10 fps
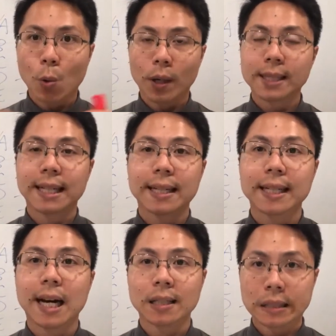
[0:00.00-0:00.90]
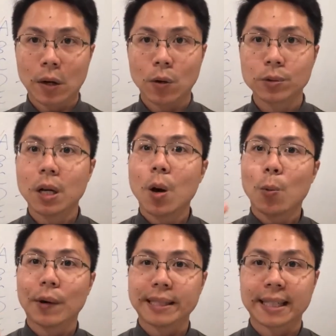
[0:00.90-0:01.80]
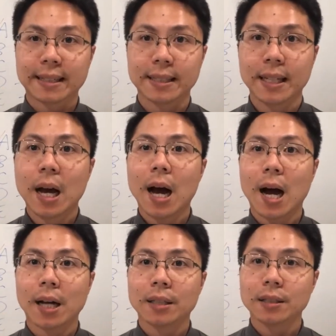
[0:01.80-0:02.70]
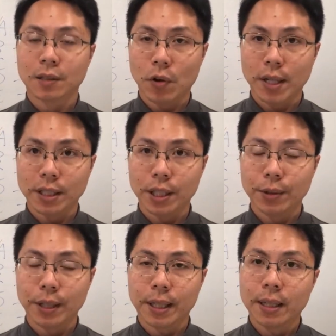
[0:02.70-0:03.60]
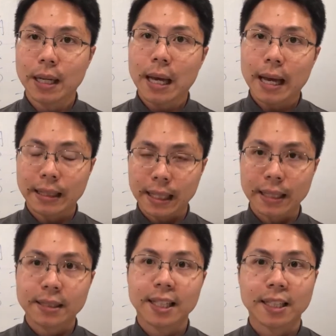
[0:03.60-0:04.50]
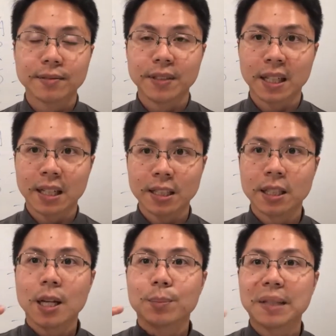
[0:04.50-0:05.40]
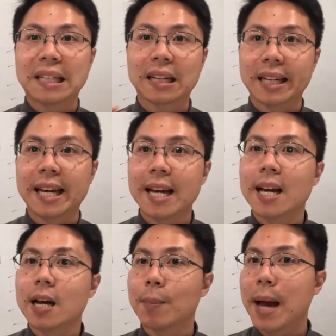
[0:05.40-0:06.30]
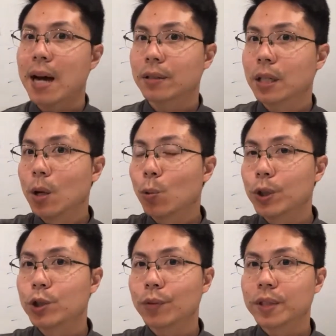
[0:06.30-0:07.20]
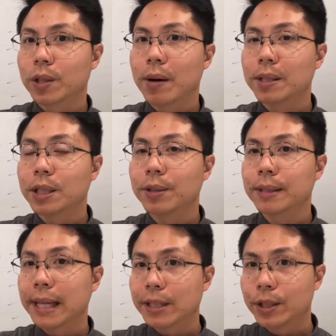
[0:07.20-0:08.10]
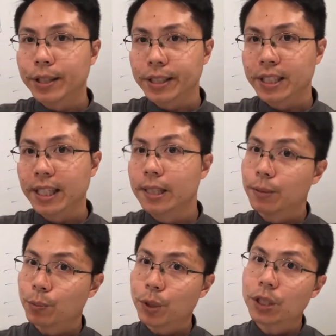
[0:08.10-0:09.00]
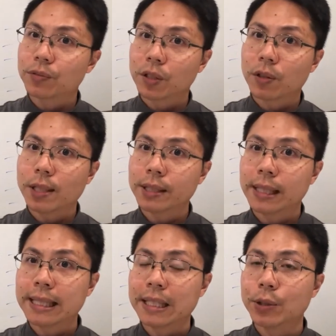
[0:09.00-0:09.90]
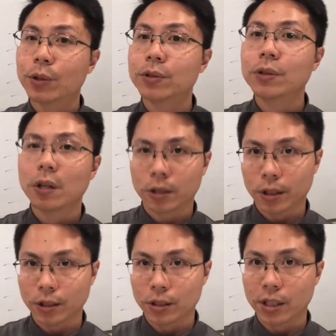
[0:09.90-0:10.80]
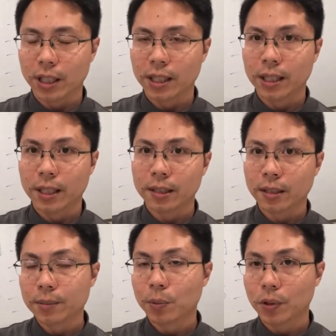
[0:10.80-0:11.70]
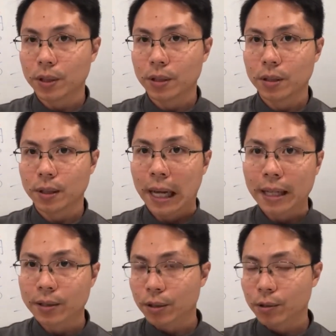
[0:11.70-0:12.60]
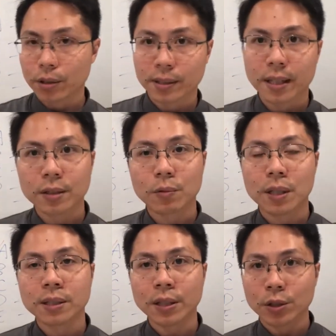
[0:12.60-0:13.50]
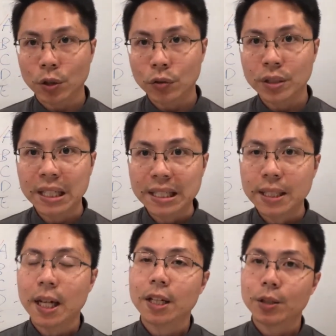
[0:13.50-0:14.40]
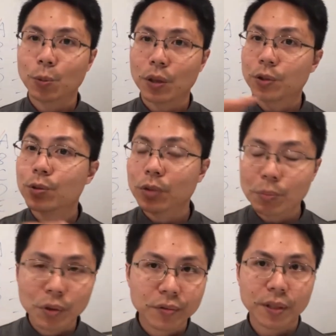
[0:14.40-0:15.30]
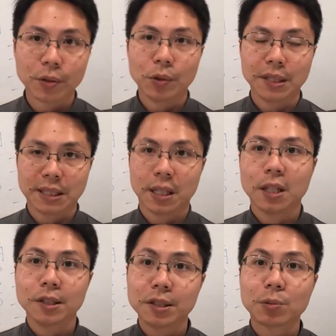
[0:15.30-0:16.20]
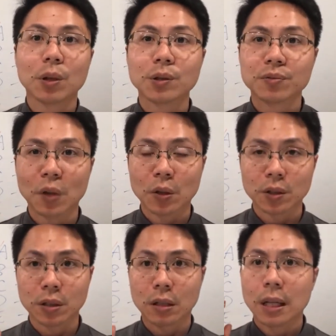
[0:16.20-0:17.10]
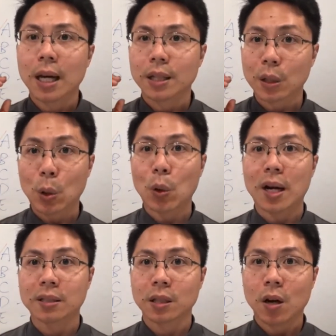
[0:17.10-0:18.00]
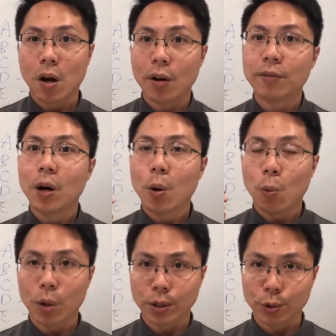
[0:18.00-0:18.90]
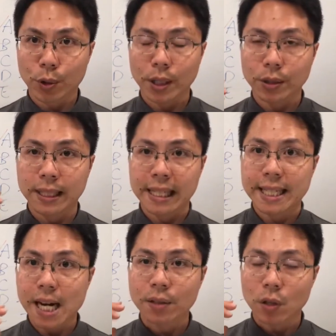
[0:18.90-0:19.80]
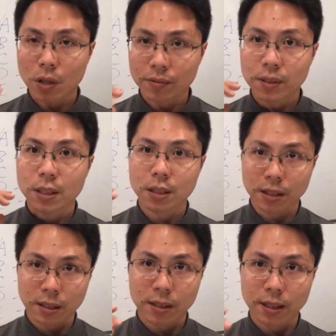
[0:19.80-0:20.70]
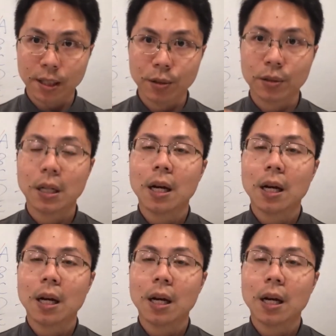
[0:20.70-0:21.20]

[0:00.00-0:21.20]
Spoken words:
What exactly are the goals? What exactly are the criteria? And then second thing is be clear about which of the criteria that you're going to tick and which of the criteria that you're not going to tick at this point. Okay, so cross out the ones that you don't need. You want to remove the noise. You just want to focus on the crux of what you're trying to get out of this deal.